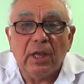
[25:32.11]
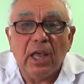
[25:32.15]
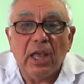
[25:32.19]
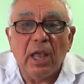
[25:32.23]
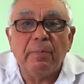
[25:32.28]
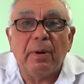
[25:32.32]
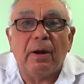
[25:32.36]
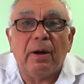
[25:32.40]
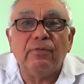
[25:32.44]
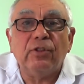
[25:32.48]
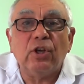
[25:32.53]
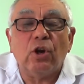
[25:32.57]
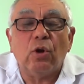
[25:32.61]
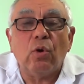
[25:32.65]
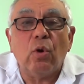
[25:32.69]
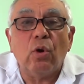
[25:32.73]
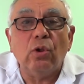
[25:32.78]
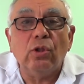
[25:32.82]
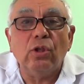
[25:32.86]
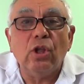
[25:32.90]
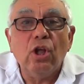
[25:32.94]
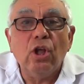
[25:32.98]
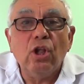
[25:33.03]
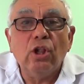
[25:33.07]
above the
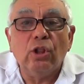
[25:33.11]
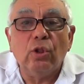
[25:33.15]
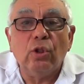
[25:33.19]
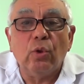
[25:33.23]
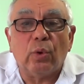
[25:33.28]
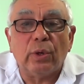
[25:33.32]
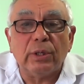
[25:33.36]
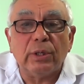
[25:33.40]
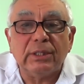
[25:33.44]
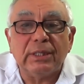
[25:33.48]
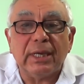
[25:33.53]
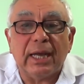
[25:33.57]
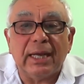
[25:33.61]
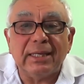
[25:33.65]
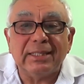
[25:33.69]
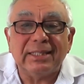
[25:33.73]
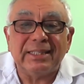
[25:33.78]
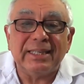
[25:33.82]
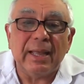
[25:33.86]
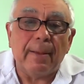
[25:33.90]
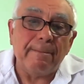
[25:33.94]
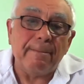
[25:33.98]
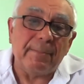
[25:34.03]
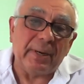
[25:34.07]
whole Lord's
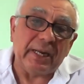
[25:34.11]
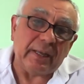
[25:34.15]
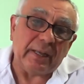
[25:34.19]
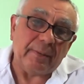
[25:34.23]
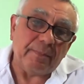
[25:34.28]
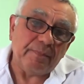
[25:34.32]
assembly?